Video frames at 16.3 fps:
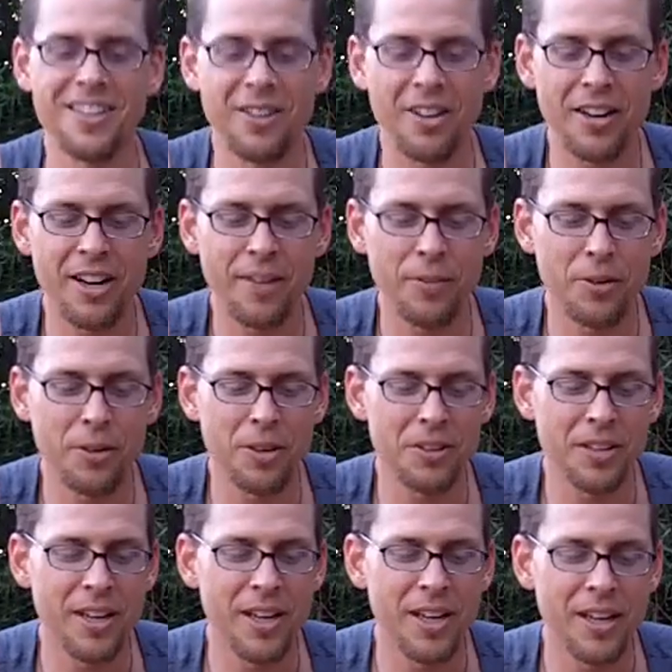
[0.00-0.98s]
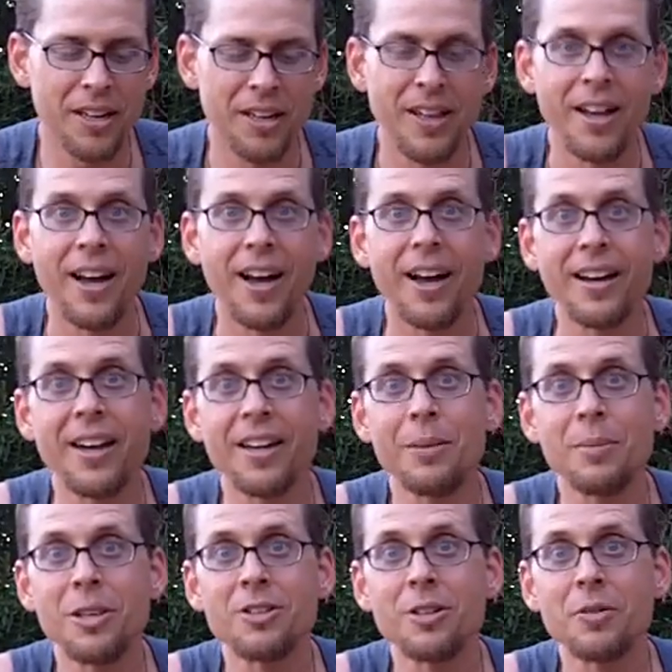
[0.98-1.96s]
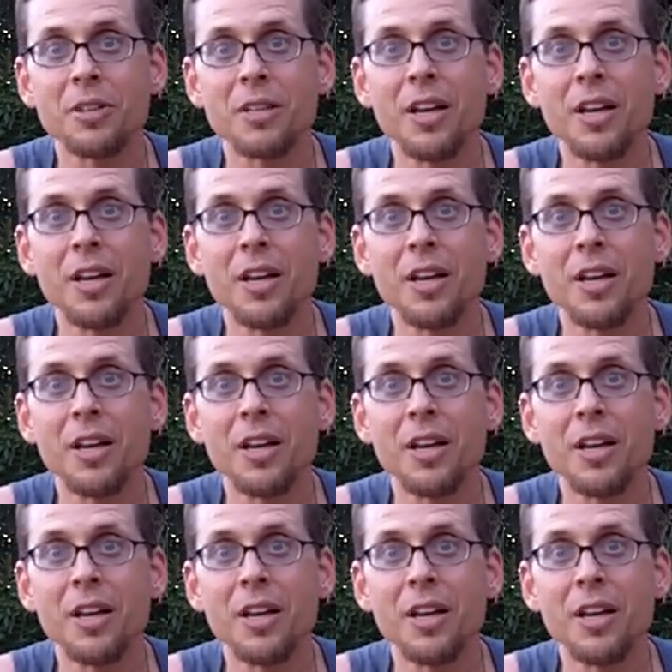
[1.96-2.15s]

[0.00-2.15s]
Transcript: That's all I got for y'all today. I got to get my stuff